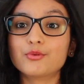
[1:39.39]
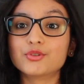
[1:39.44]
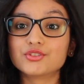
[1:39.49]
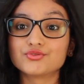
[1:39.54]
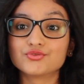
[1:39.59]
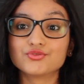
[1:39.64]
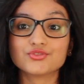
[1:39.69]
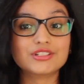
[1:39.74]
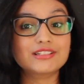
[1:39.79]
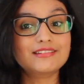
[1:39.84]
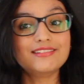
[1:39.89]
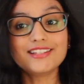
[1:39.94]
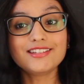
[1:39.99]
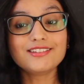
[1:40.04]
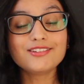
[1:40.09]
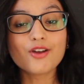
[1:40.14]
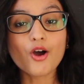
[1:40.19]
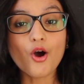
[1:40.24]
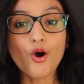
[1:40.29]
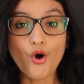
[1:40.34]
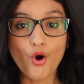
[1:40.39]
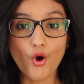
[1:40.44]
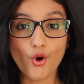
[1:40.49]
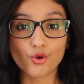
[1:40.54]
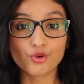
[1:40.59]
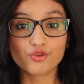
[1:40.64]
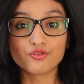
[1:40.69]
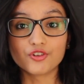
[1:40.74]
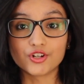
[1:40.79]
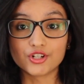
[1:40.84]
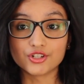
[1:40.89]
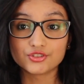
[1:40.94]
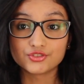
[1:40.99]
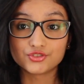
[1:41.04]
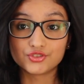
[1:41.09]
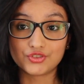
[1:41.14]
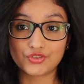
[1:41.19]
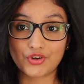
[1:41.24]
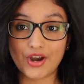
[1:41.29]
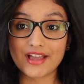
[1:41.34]
was really
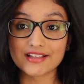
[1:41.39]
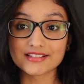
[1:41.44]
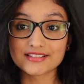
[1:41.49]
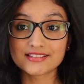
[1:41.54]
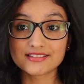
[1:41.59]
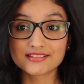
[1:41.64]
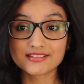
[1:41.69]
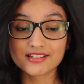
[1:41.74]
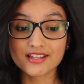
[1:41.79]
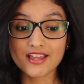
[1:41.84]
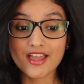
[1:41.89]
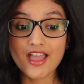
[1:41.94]
overdressed.